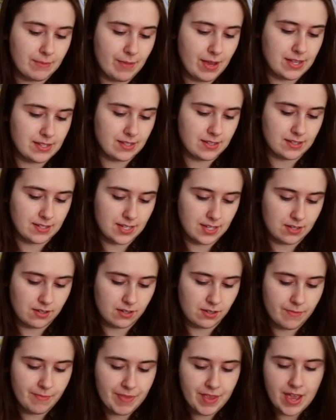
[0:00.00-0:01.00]
amazing
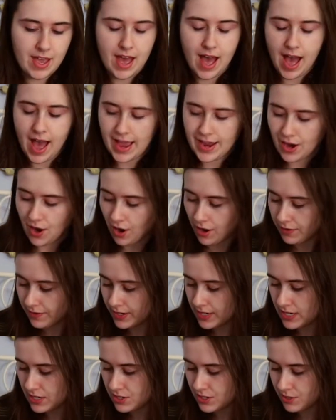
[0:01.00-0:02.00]
deal. I
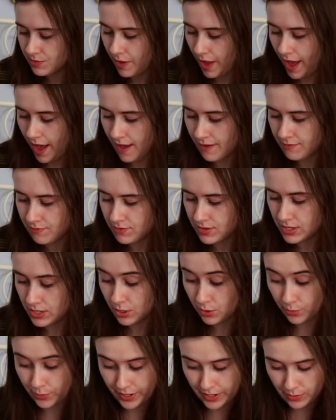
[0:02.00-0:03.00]
already do have the
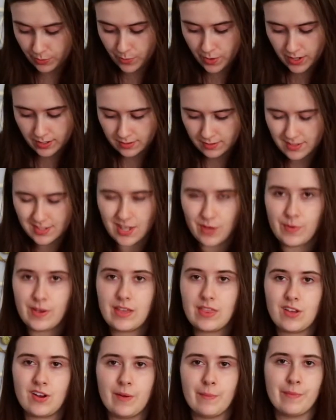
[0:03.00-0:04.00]
green one, so
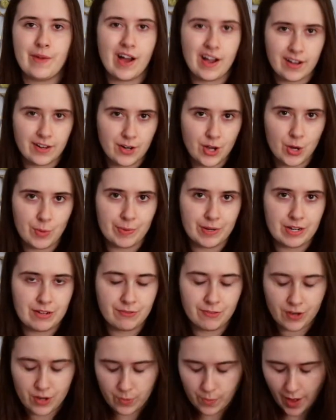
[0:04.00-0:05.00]
either I'm not gonna open it
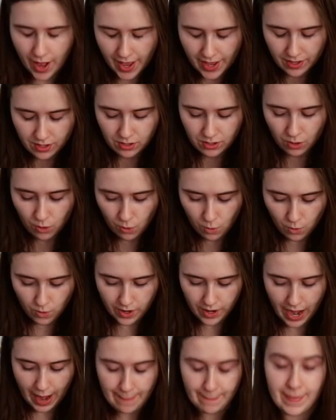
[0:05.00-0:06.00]
for a while
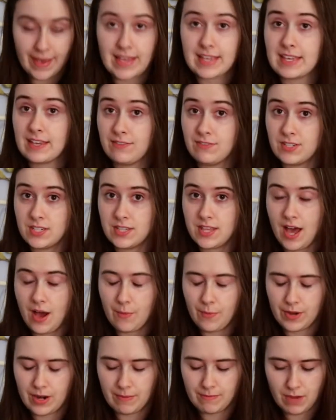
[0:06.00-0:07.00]
or I might gift
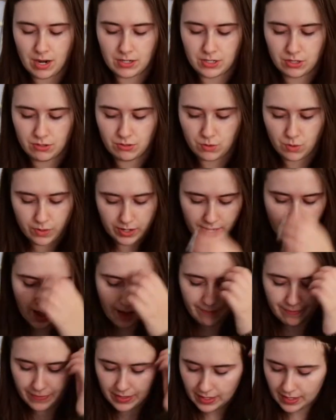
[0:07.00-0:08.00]
that one, I'm not too sure
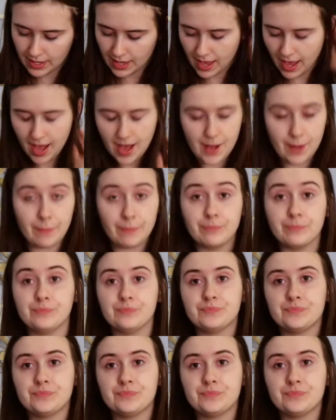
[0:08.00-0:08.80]
yet. Um,